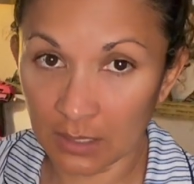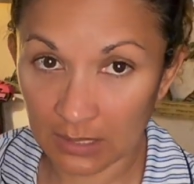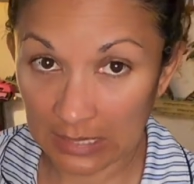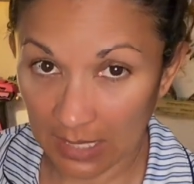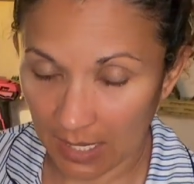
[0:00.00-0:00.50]

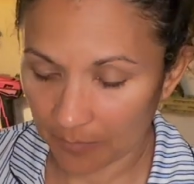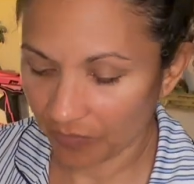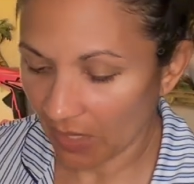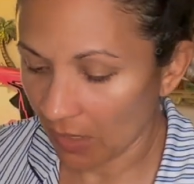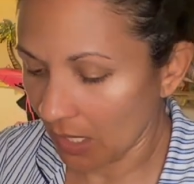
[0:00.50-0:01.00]
today,
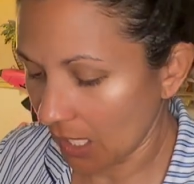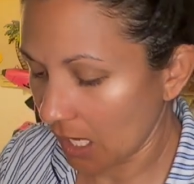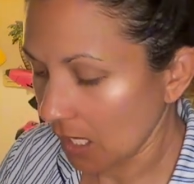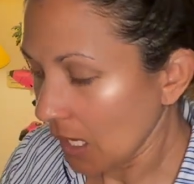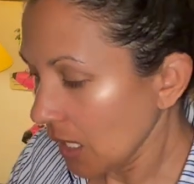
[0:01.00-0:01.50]
and
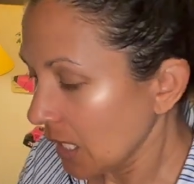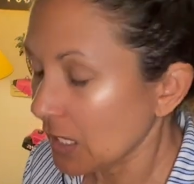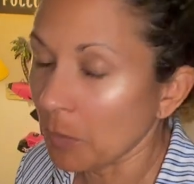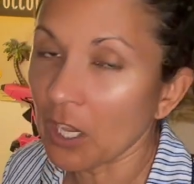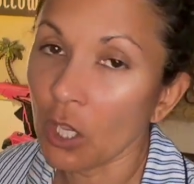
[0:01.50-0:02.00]
that it's
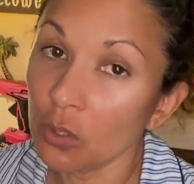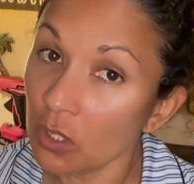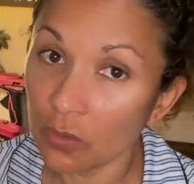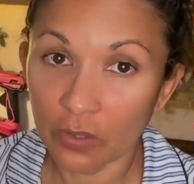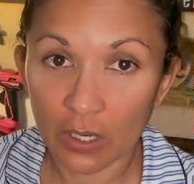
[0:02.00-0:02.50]
my go-to
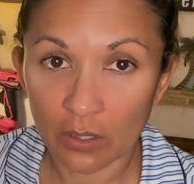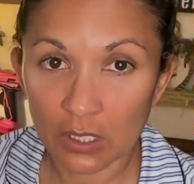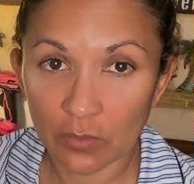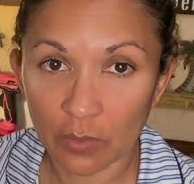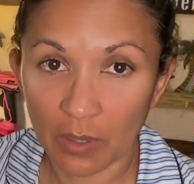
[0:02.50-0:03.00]
fragrance
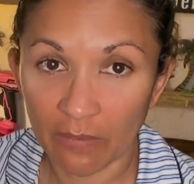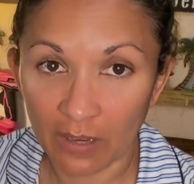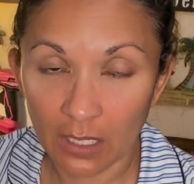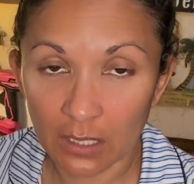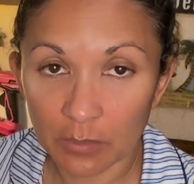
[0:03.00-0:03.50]
for my
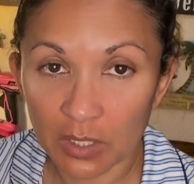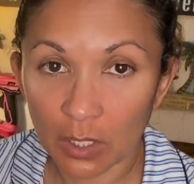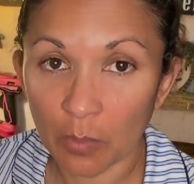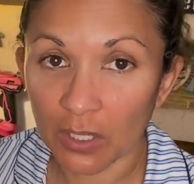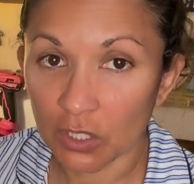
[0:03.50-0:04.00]
Fight Club
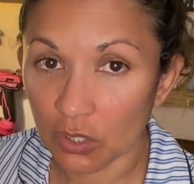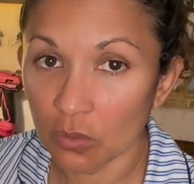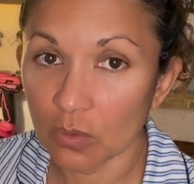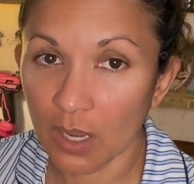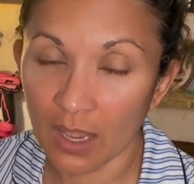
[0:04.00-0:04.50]
soap. I
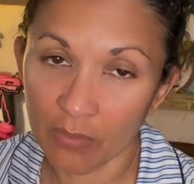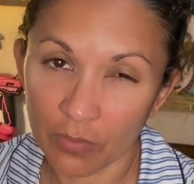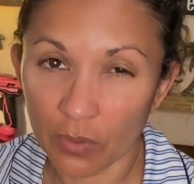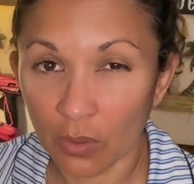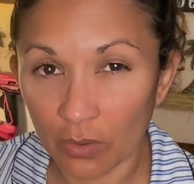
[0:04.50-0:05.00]
do have a
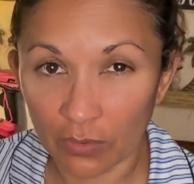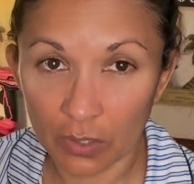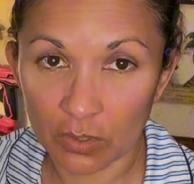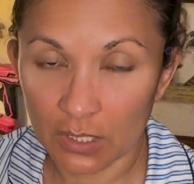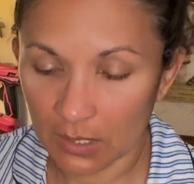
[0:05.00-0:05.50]
few other
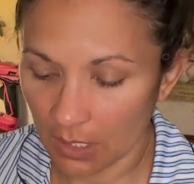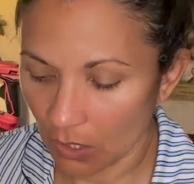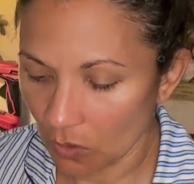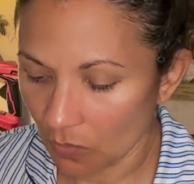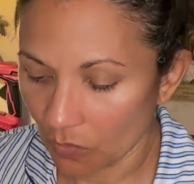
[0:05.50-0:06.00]
fragrances that I
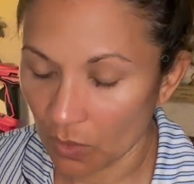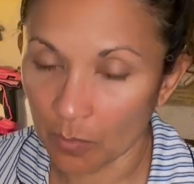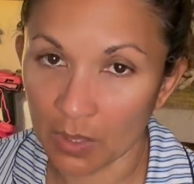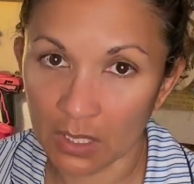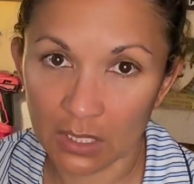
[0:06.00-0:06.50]
use for it,
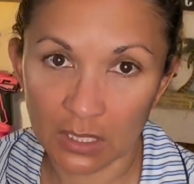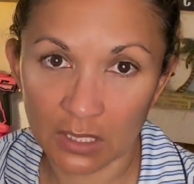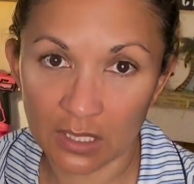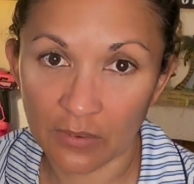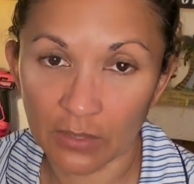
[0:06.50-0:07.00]
but this is
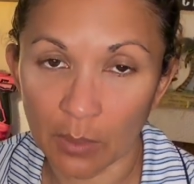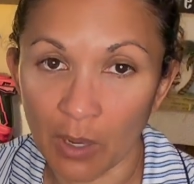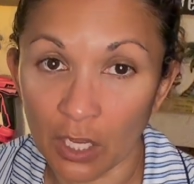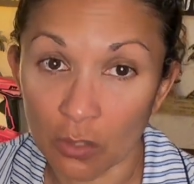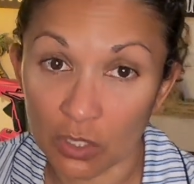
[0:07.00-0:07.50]
definitely my
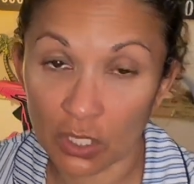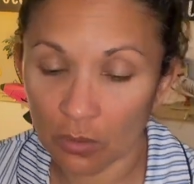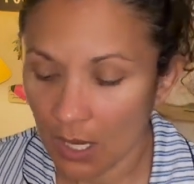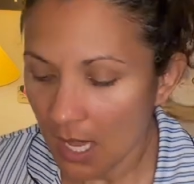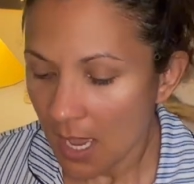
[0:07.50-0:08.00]
go-to.
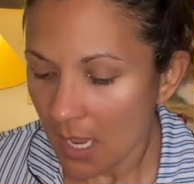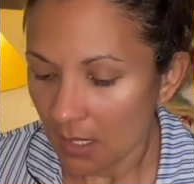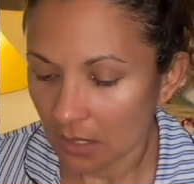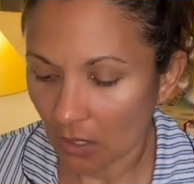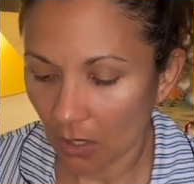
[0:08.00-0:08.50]

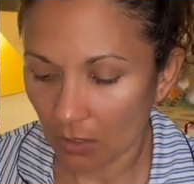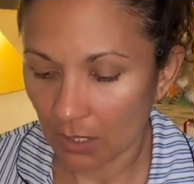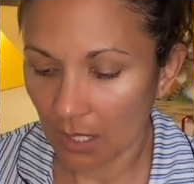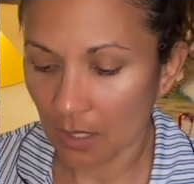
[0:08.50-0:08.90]
It's called